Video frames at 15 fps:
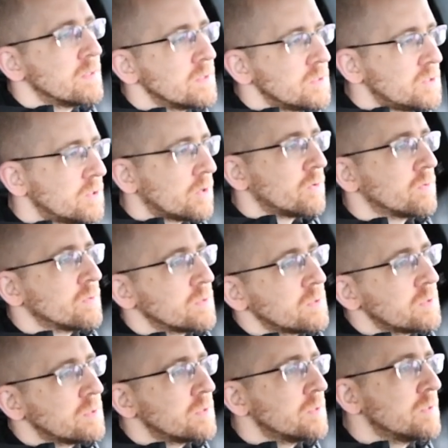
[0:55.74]

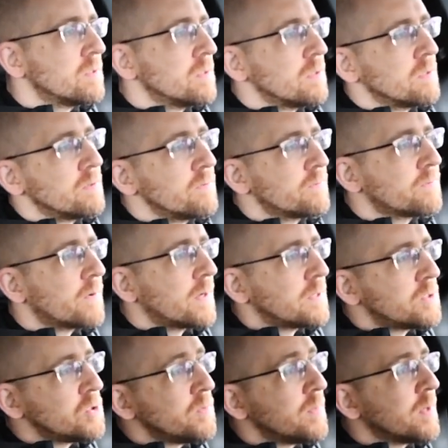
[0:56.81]
don't
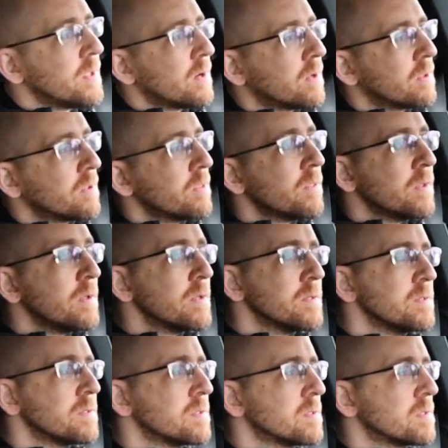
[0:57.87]
find too many other
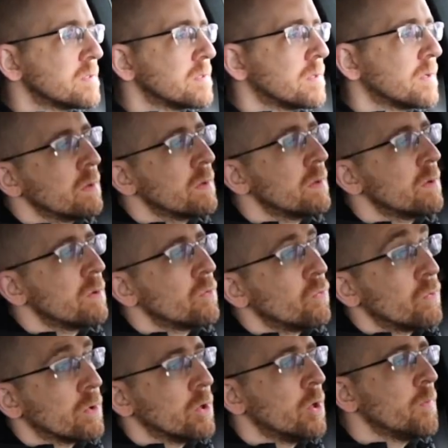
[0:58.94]
things.
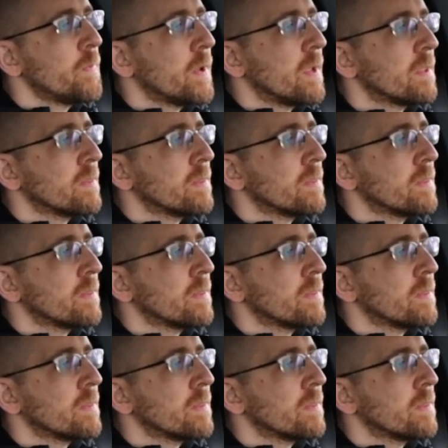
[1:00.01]
We're hoping